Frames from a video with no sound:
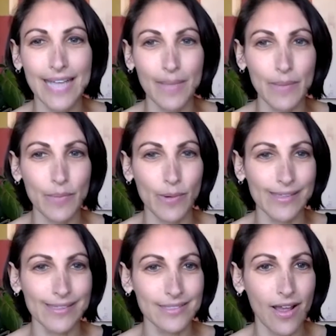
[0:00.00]
got my
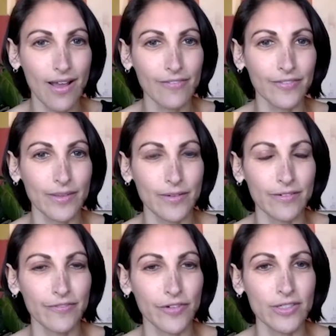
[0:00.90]
braces off, the
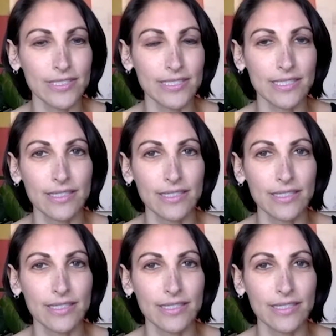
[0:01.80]
first